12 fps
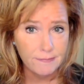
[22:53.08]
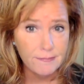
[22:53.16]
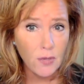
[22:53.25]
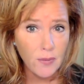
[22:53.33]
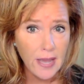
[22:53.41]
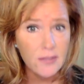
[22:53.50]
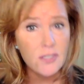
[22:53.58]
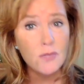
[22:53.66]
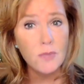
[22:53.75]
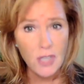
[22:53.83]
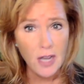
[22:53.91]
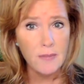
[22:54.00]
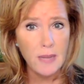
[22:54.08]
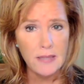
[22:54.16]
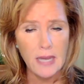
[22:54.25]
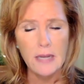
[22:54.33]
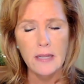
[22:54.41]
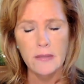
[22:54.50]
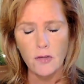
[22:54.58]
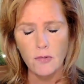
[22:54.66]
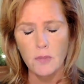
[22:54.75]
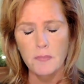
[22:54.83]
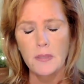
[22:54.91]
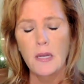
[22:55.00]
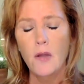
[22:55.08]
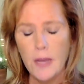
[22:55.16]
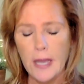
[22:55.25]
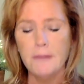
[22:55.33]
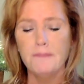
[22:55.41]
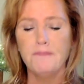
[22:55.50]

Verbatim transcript: Okay. So we'll talk about that in the group. Okay.